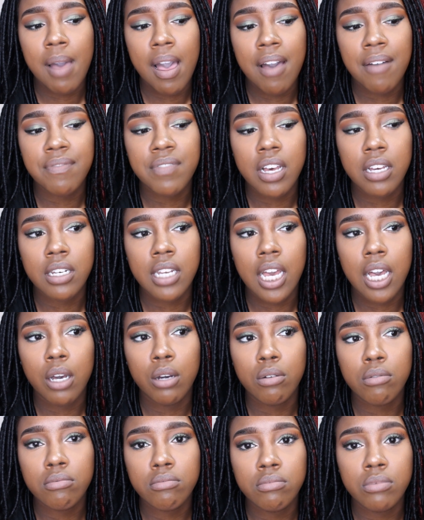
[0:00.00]
I found
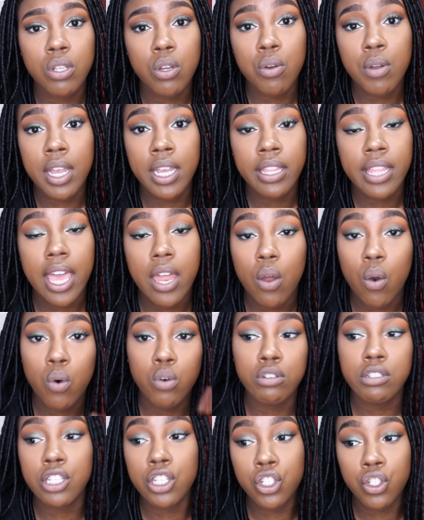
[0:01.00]
out during that
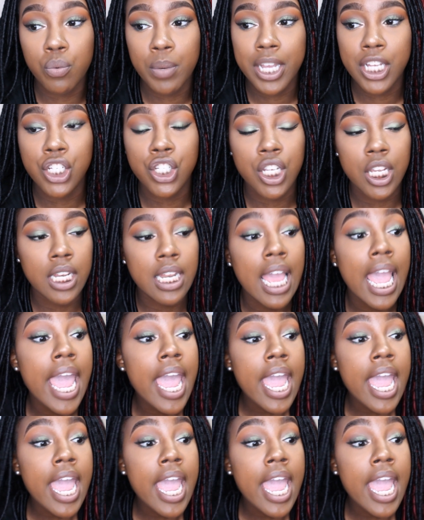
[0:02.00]
whole situation.